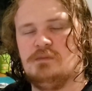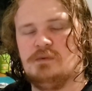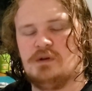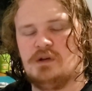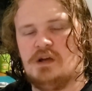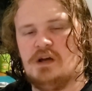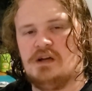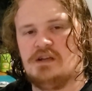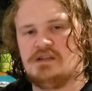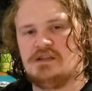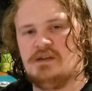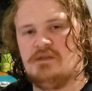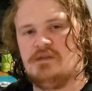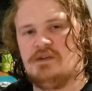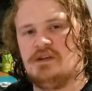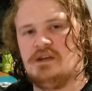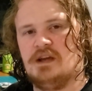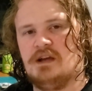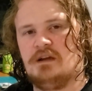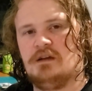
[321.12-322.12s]
cost heavy
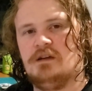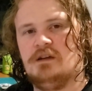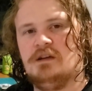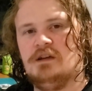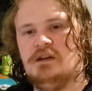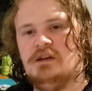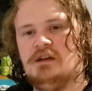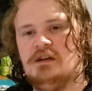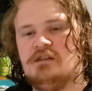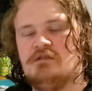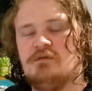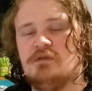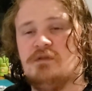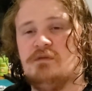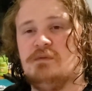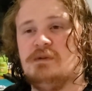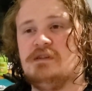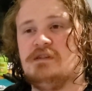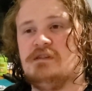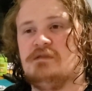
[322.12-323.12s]
deck. It's one of
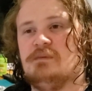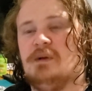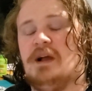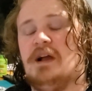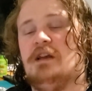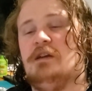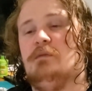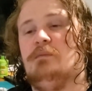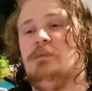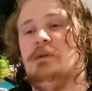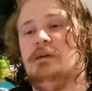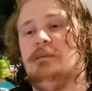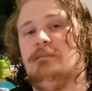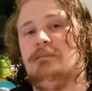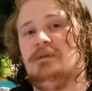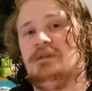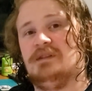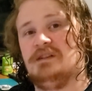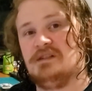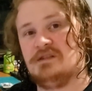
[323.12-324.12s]
the reasons why I don't play
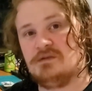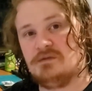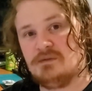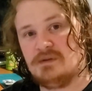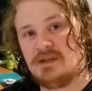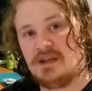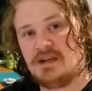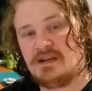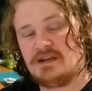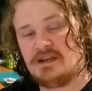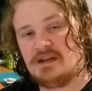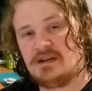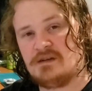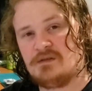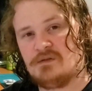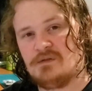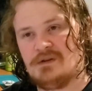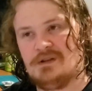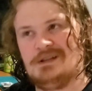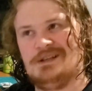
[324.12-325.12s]
Blister in that deck,
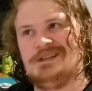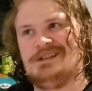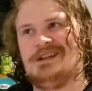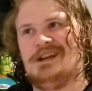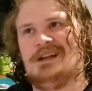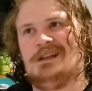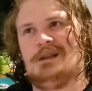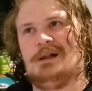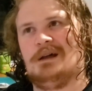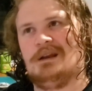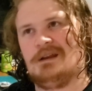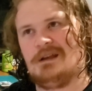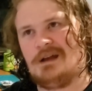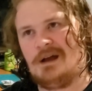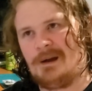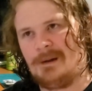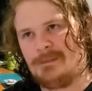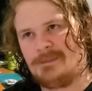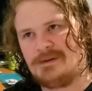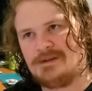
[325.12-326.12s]
or at least not a lot of
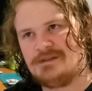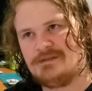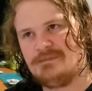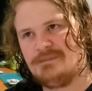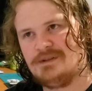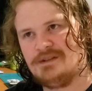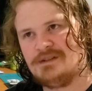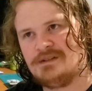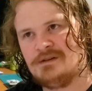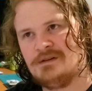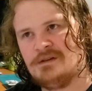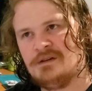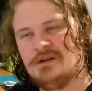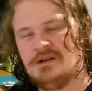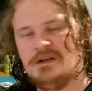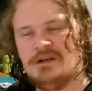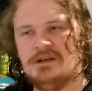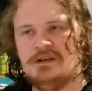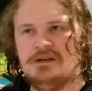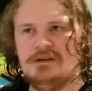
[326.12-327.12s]
copies of Blister,
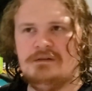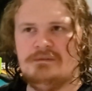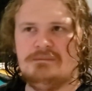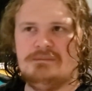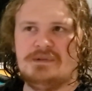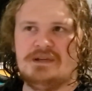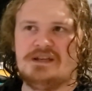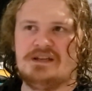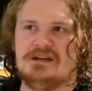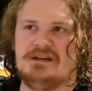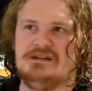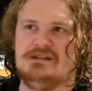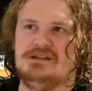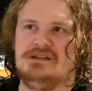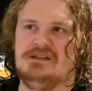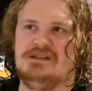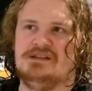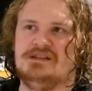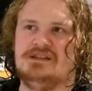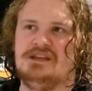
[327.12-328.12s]

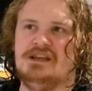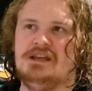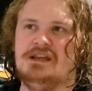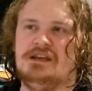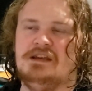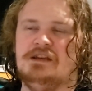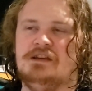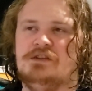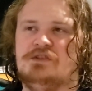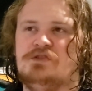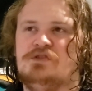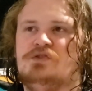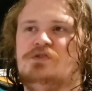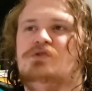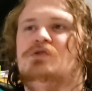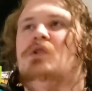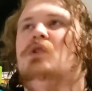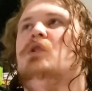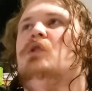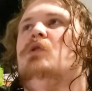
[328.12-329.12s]
because it is
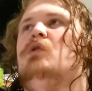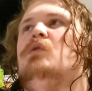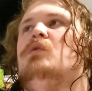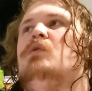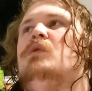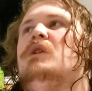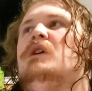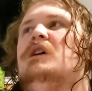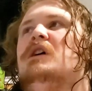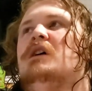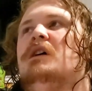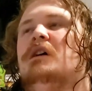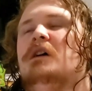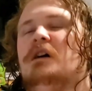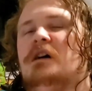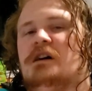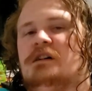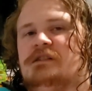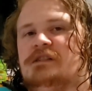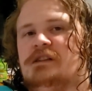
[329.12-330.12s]
so
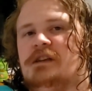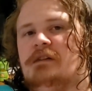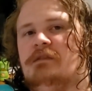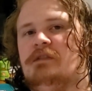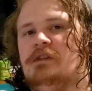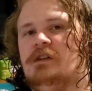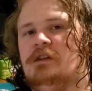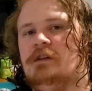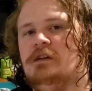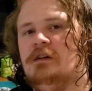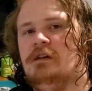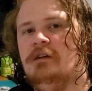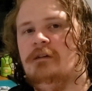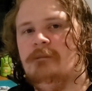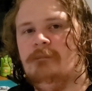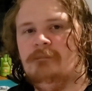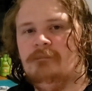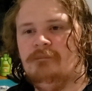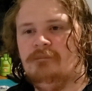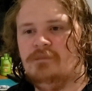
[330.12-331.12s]
cost heavy.
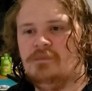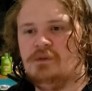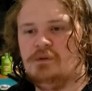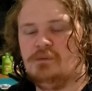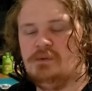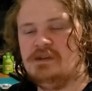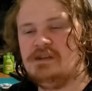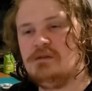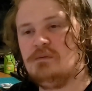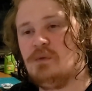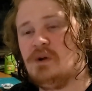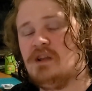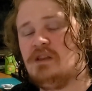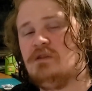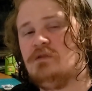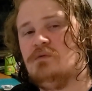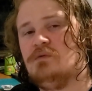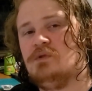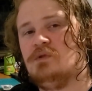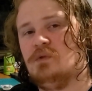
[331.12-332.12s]
The reason why
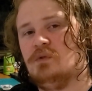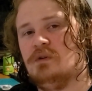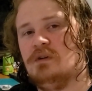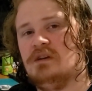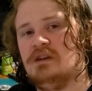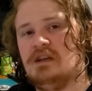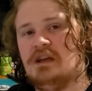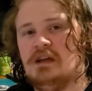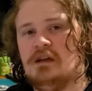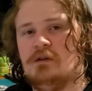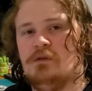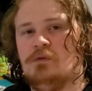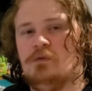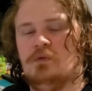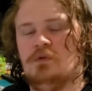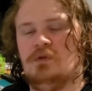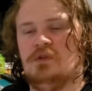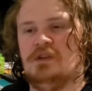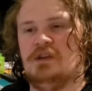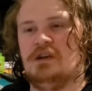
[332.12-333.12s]
the Gridora deck,
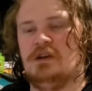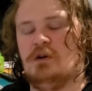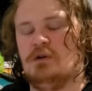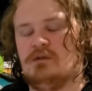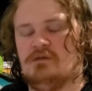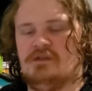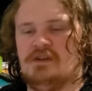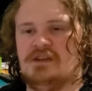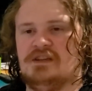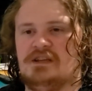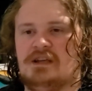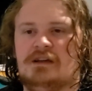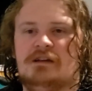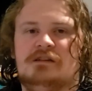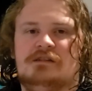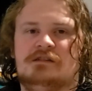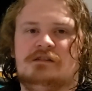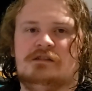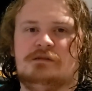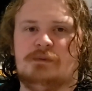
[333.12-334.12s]
or the Darkface deck
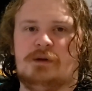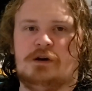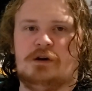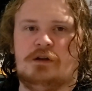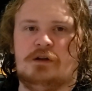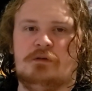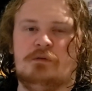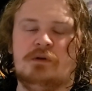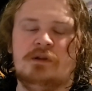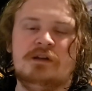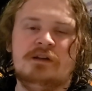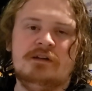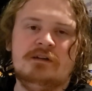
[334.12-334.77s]
as it's better known,